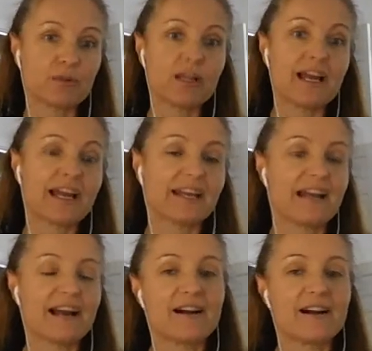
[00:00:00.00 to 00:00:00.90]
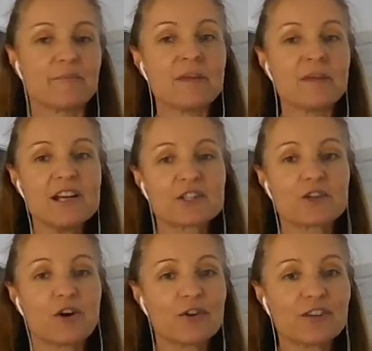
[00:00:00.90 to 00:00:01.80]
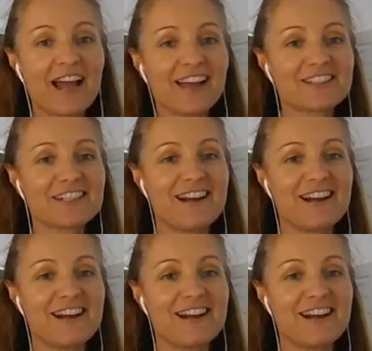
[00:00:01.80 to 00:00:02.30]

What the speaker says: plan. So that